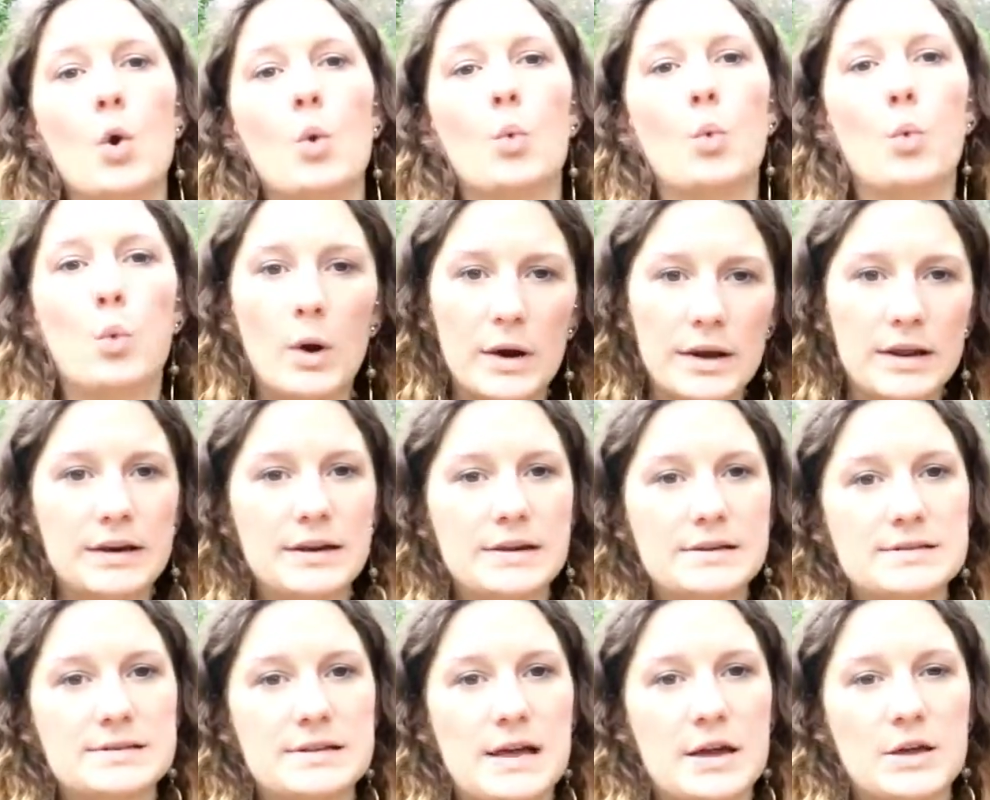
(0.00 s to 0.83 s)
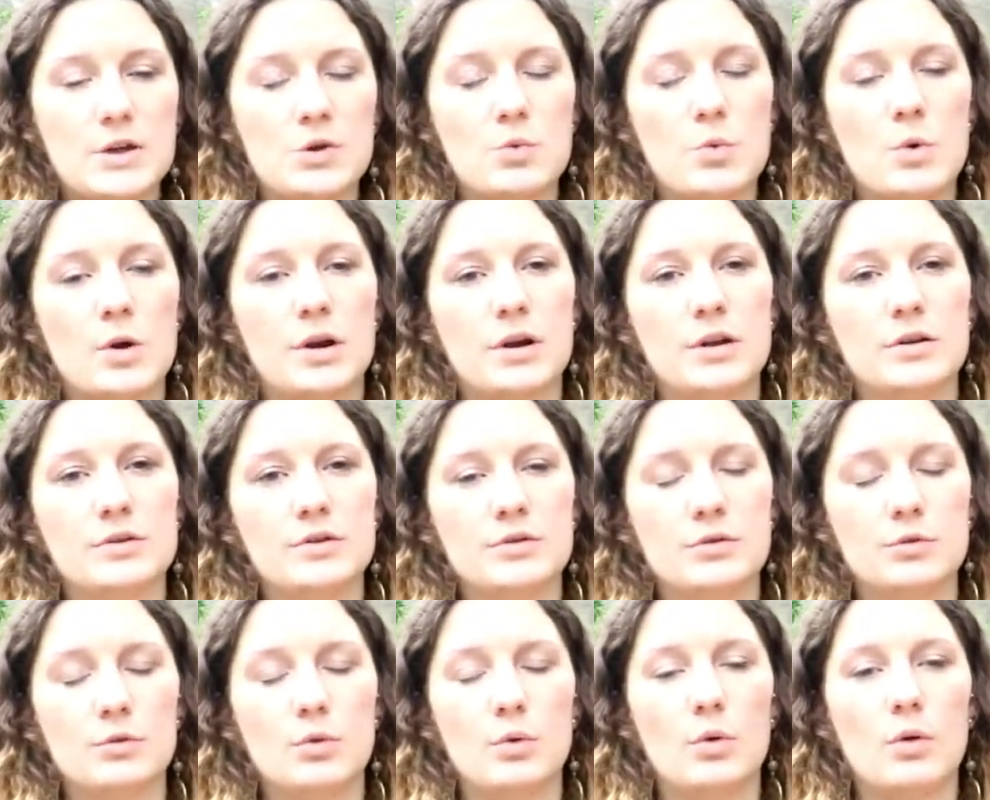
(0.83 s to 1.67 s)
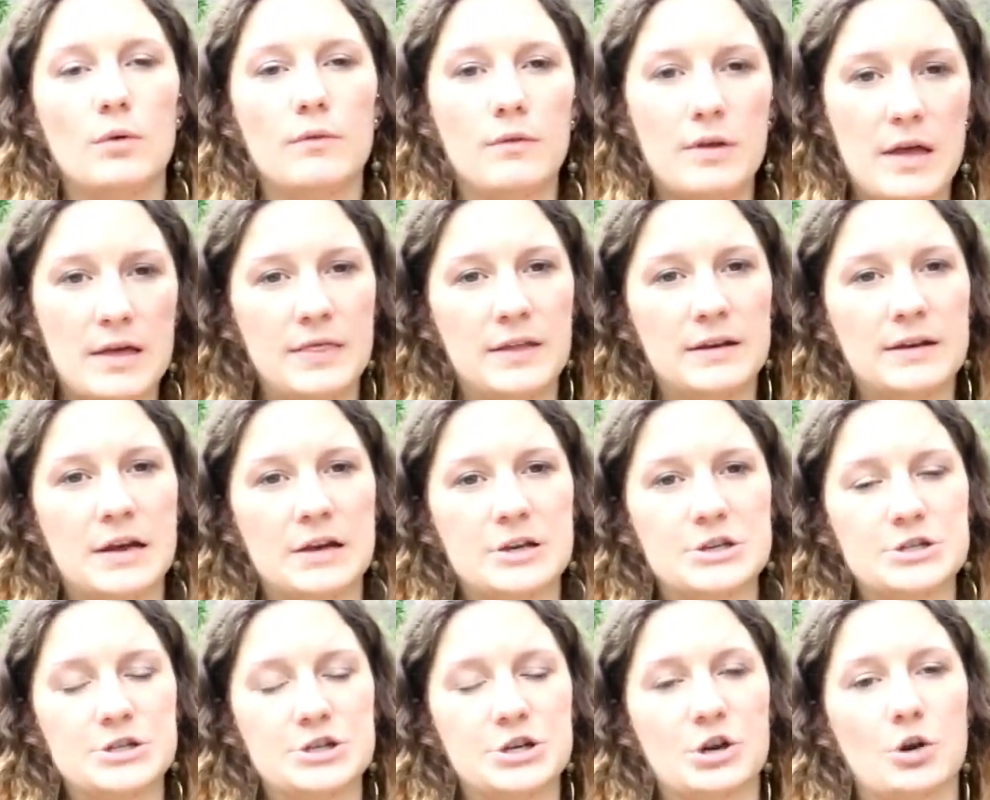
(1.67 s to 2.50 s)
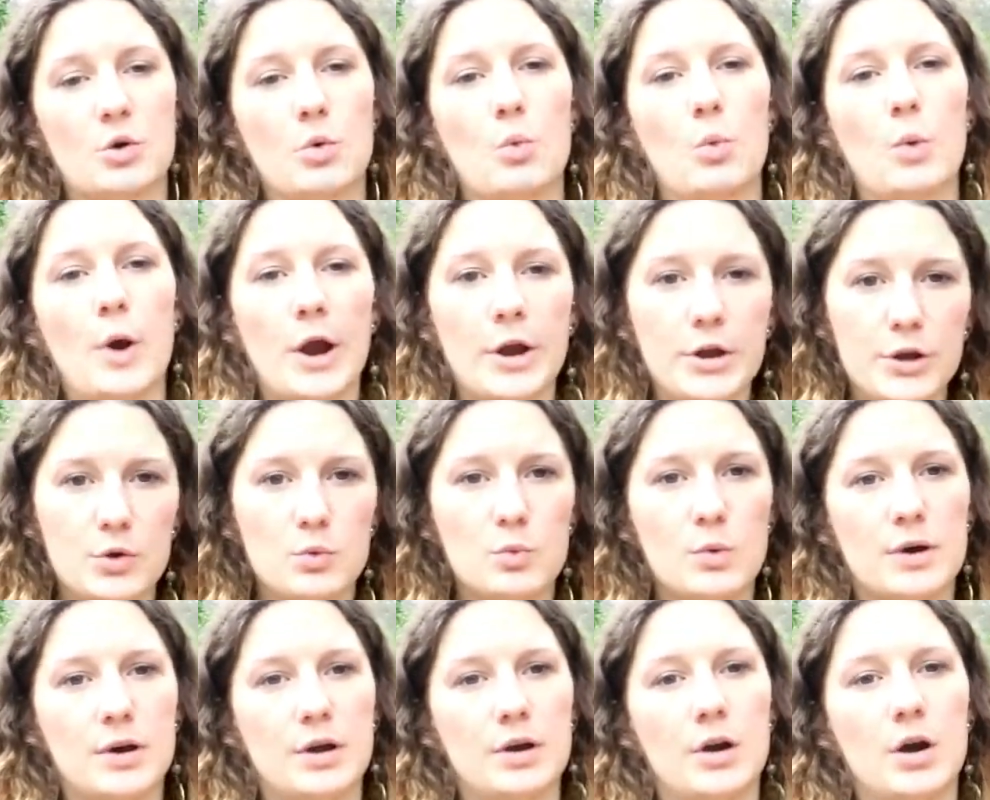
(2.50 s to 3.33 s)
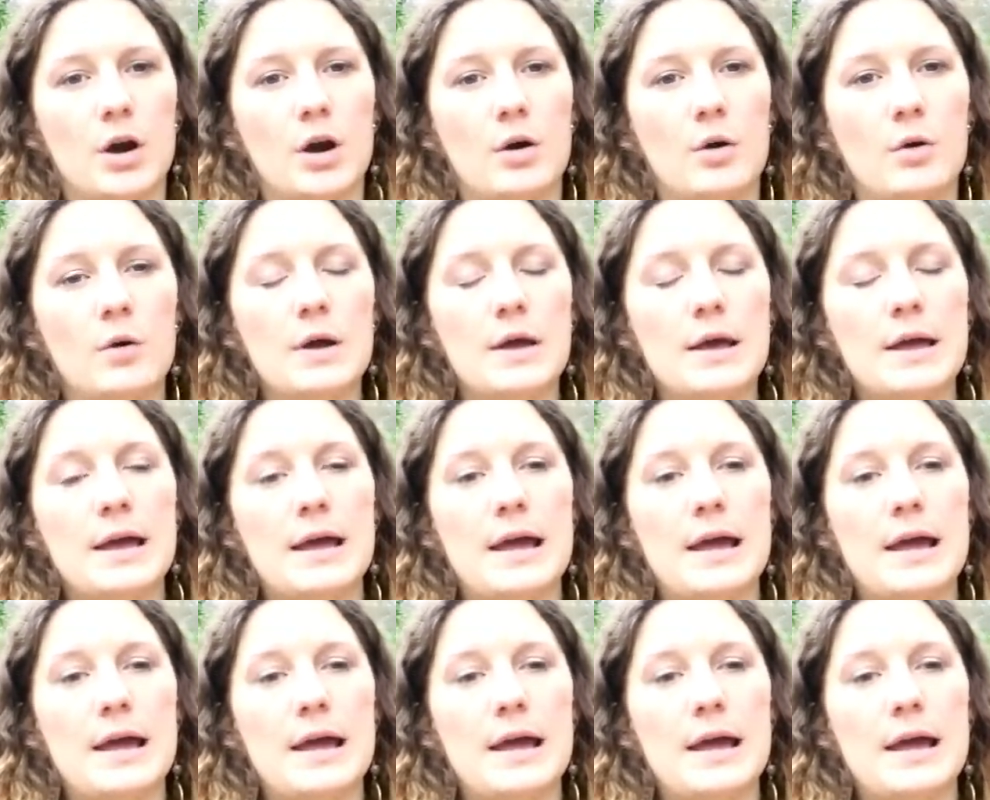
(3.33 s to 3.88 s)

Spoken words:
what it is that you want to do in the next year, where you want to go,